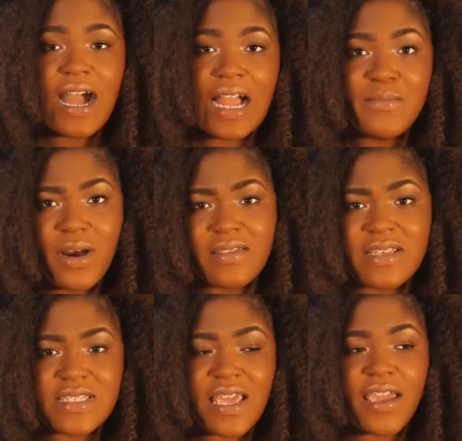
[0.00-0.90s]
I bought
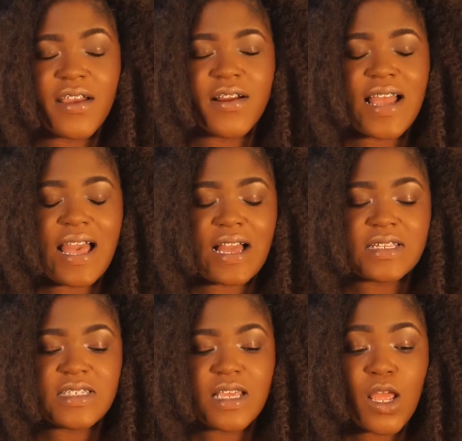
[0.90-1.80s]
this hair
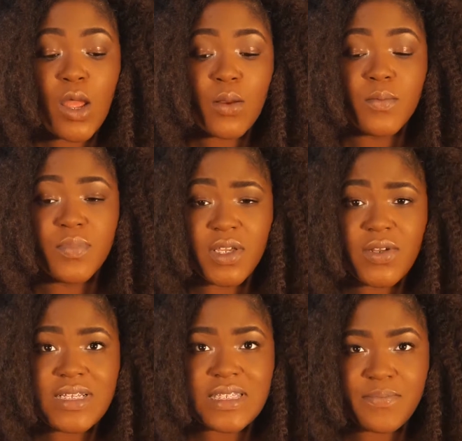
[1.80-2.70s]
at
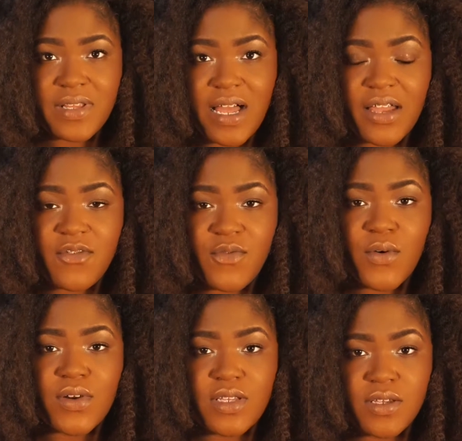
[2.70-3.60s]

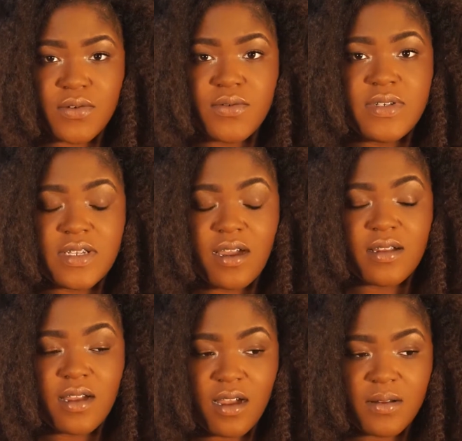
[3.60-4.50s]

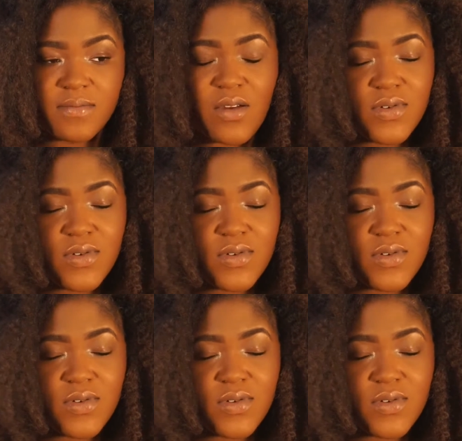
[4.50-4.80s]
beautysupplyforyou.com.